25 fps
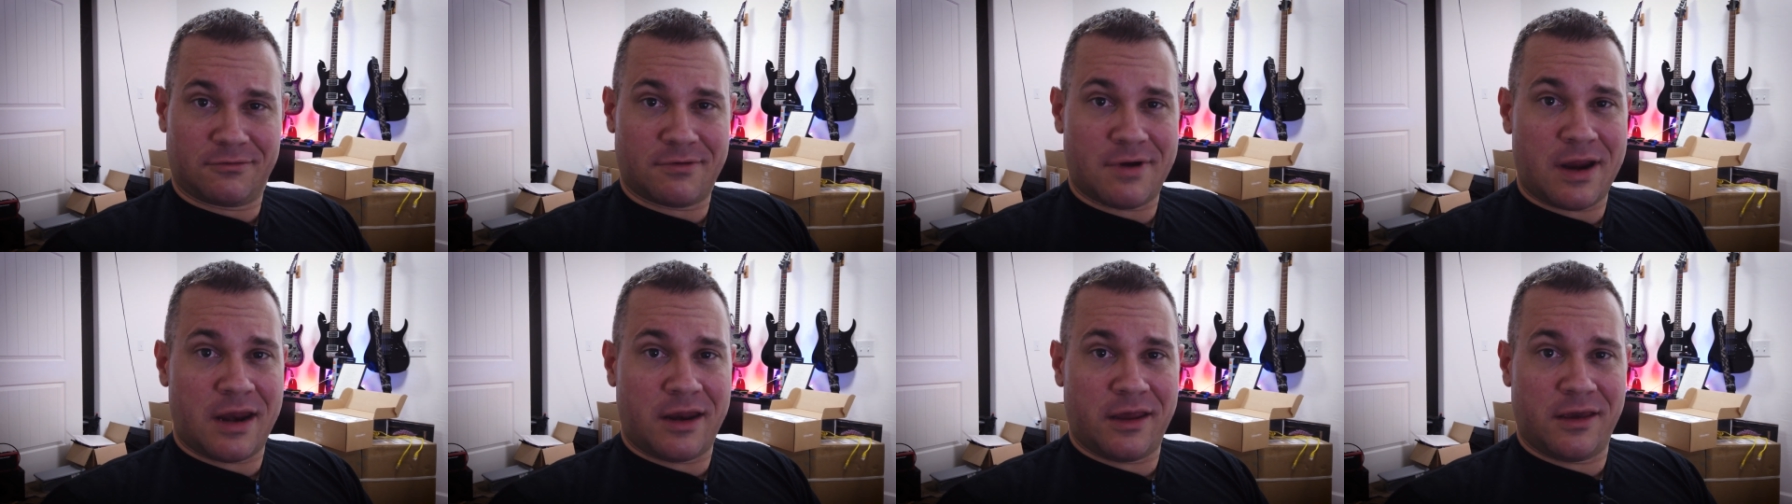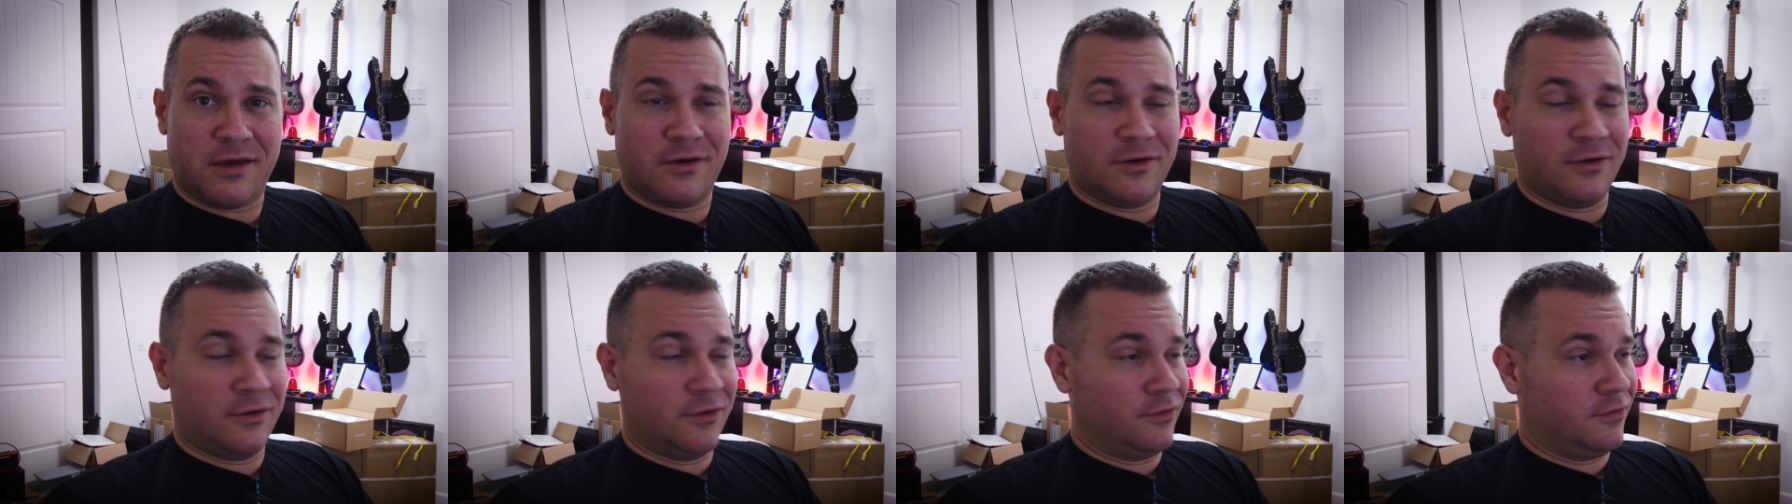
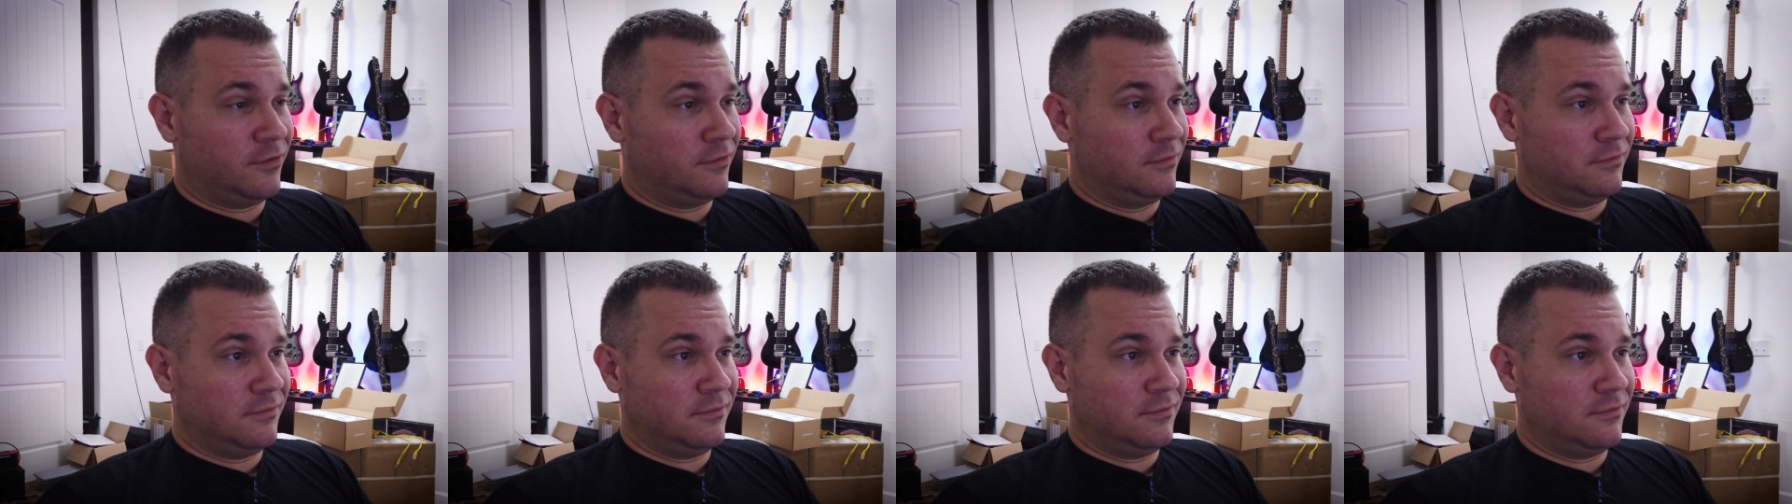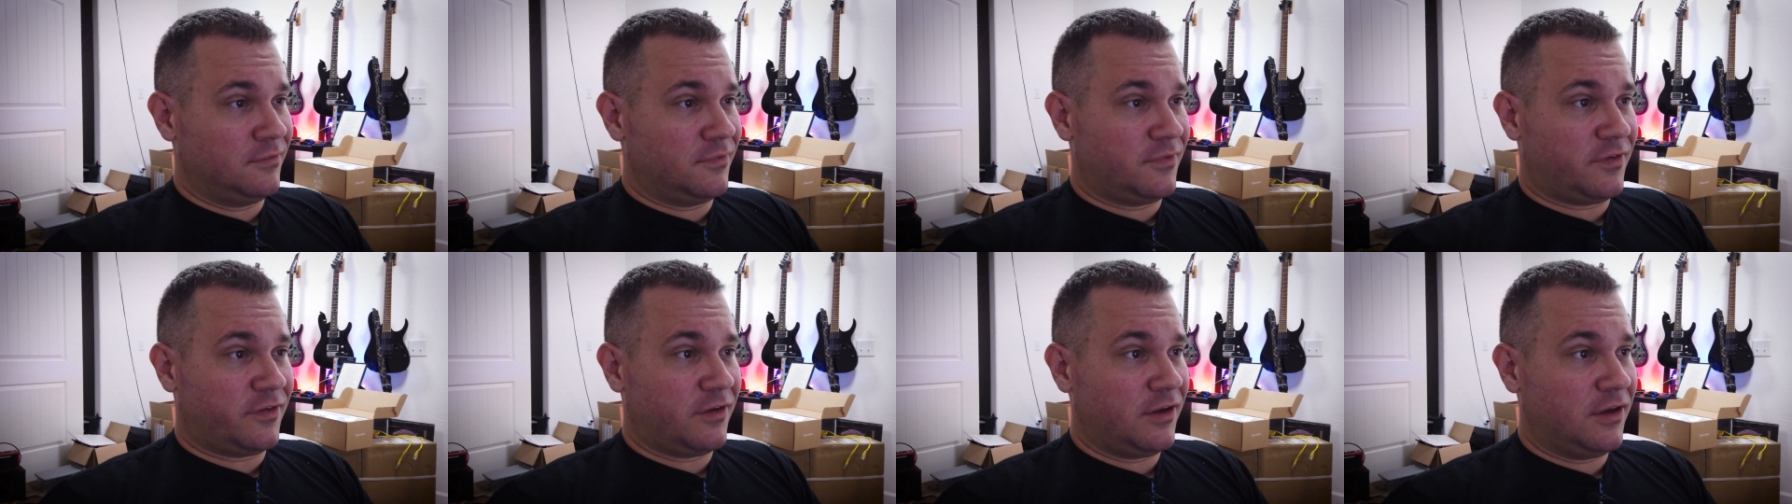radios
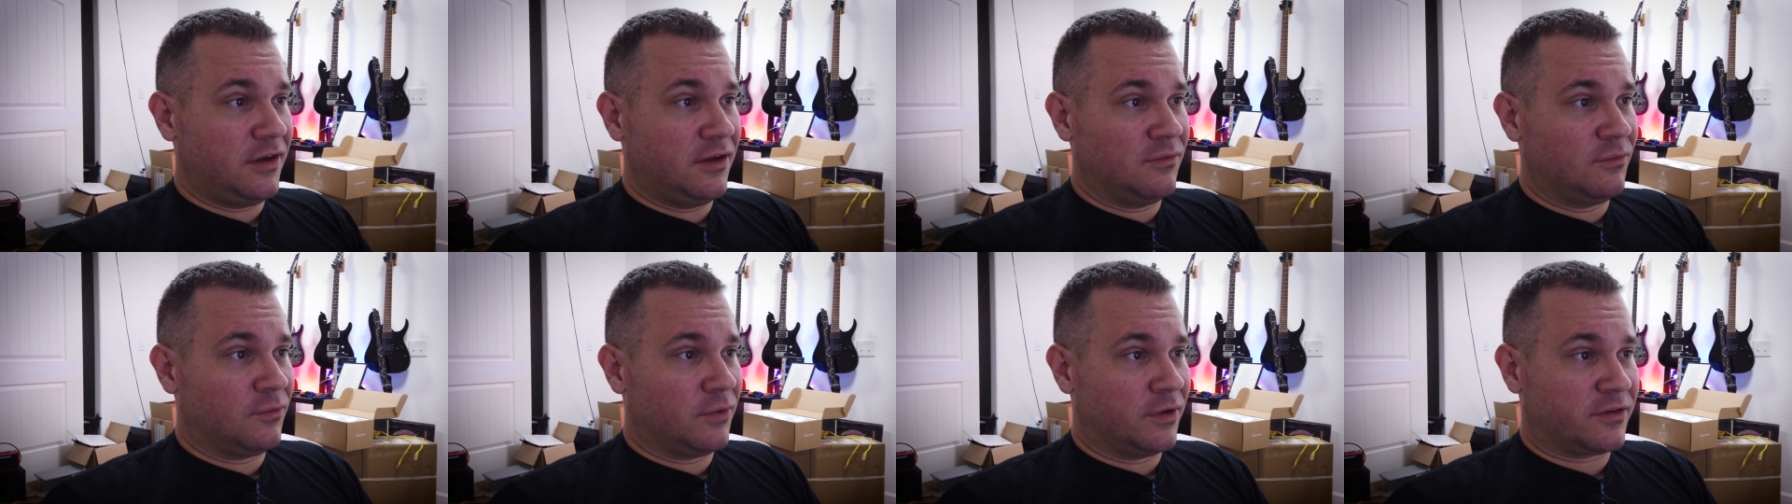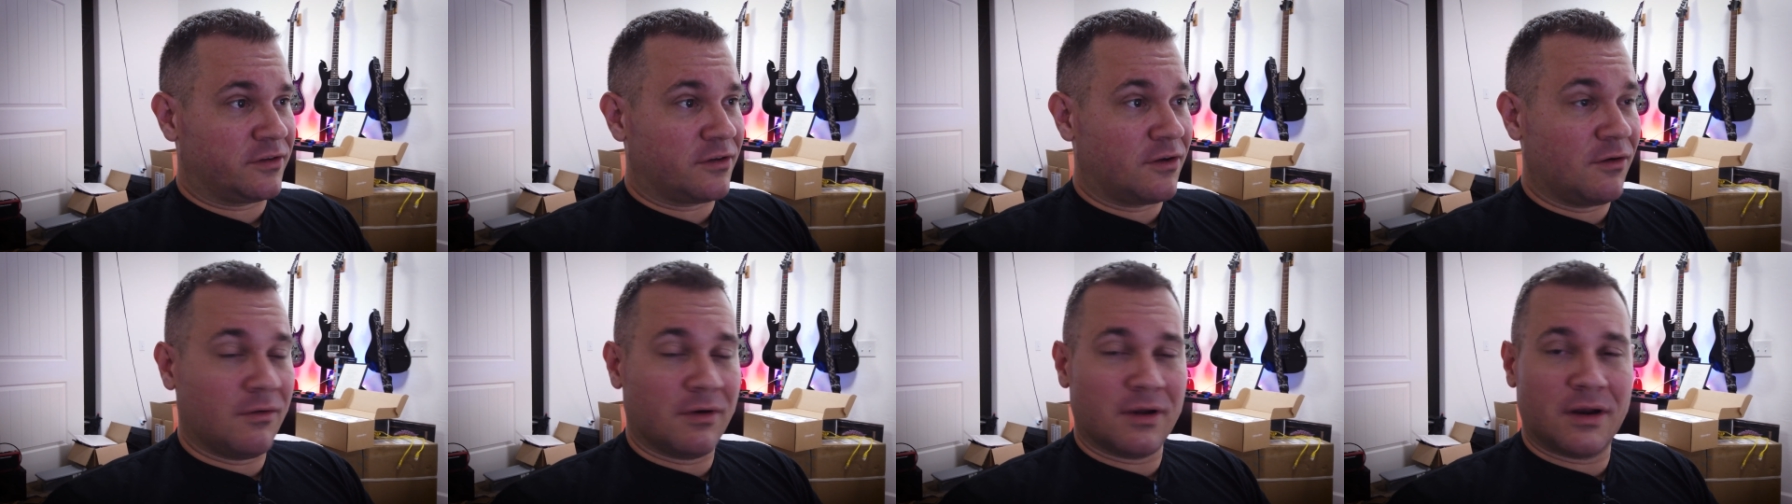and seeing
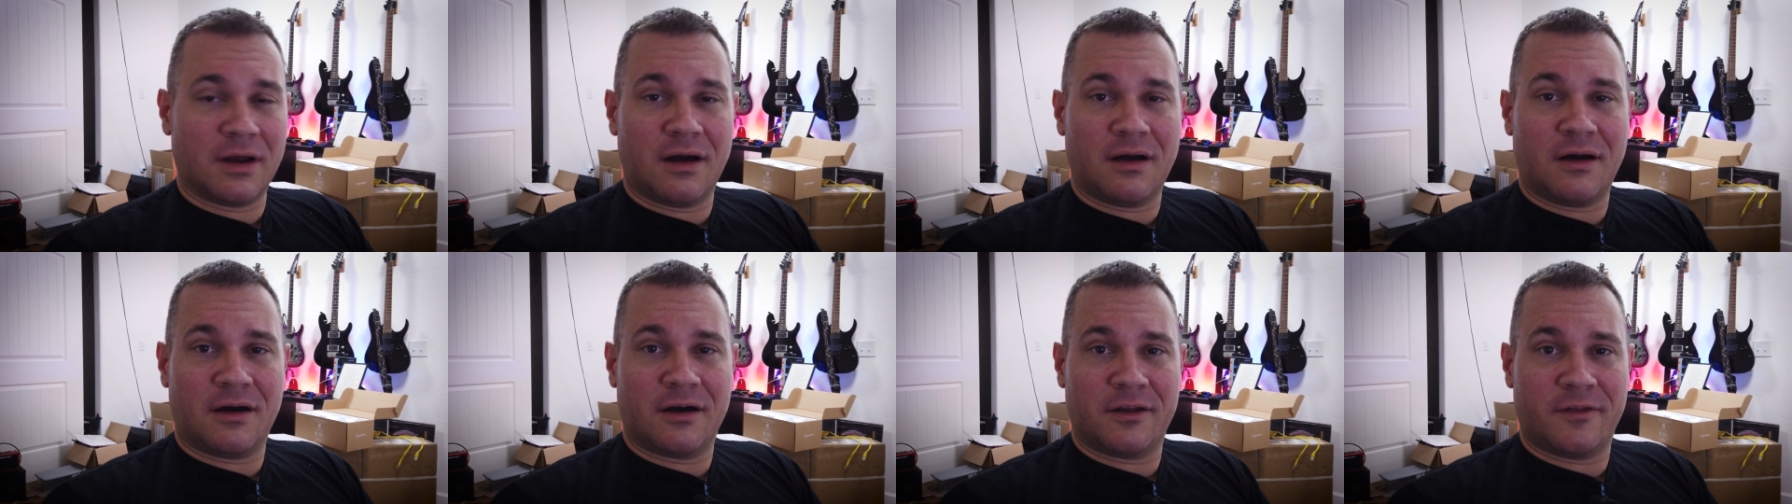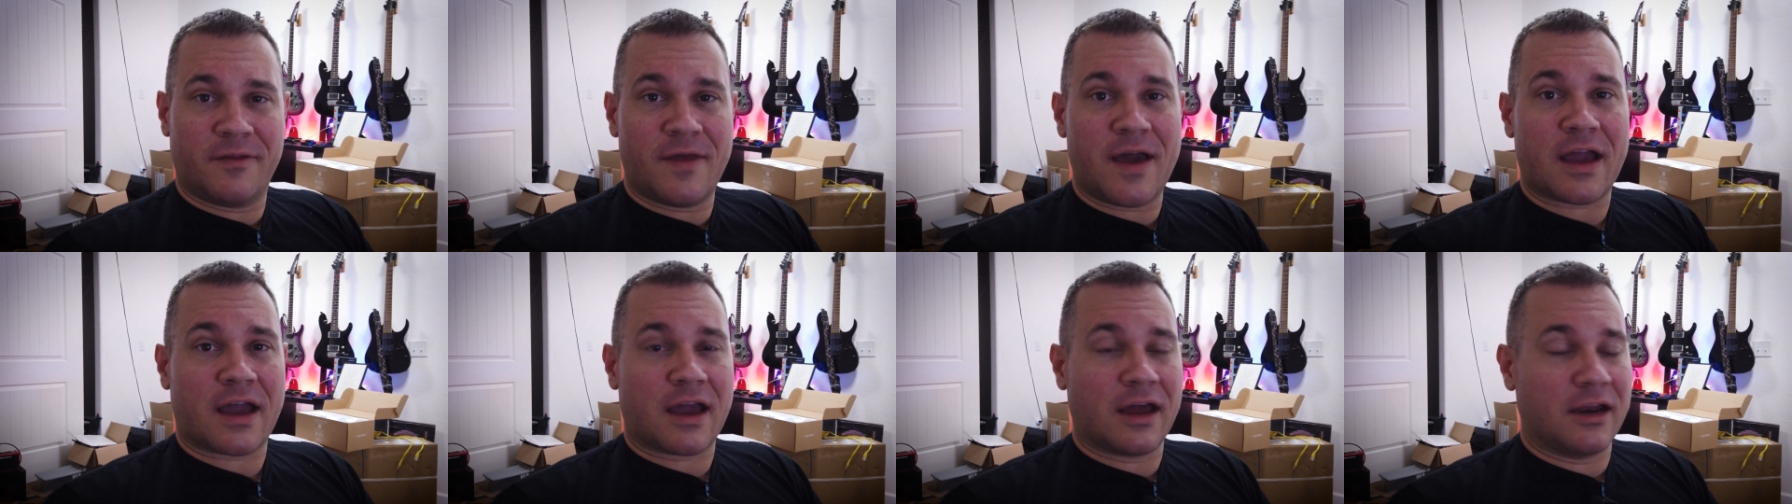what's going on
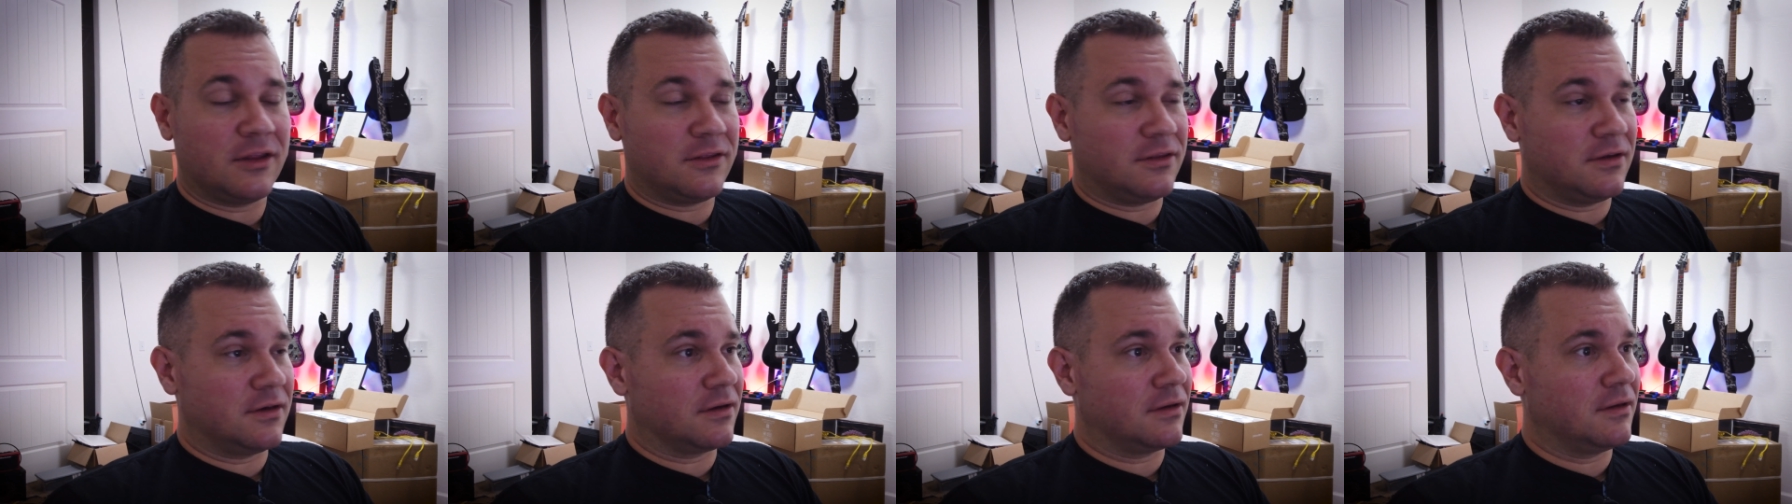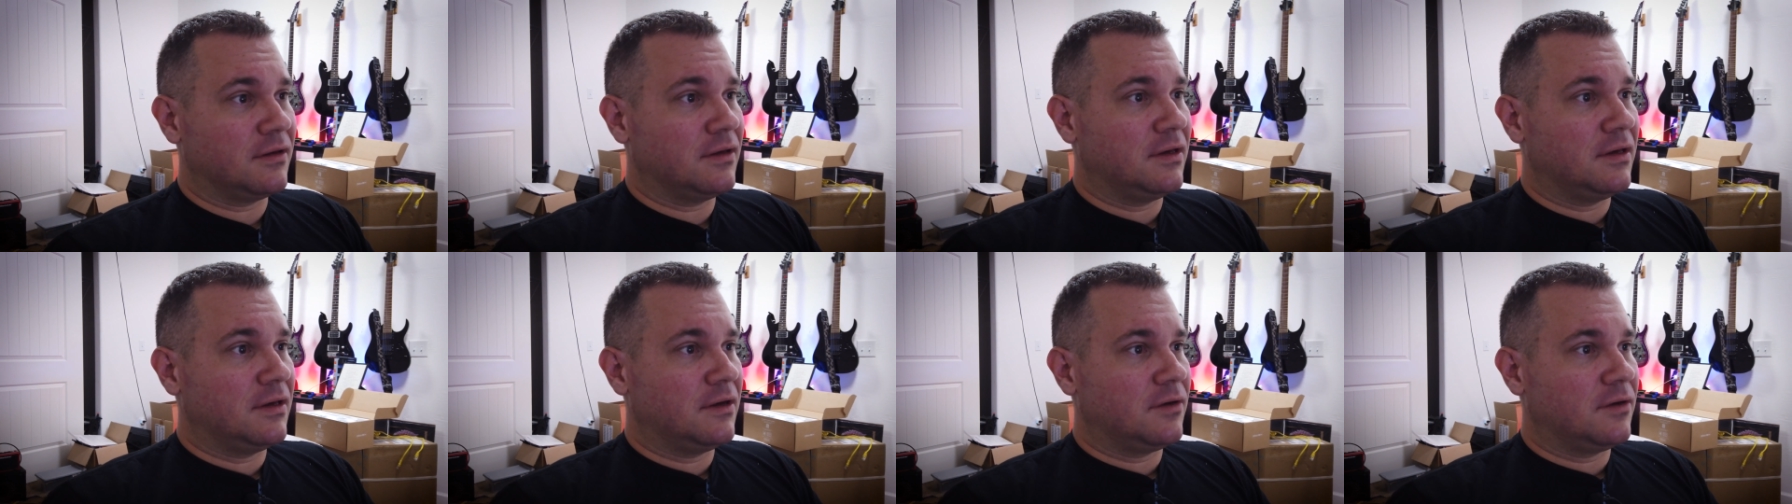and that kind of thing.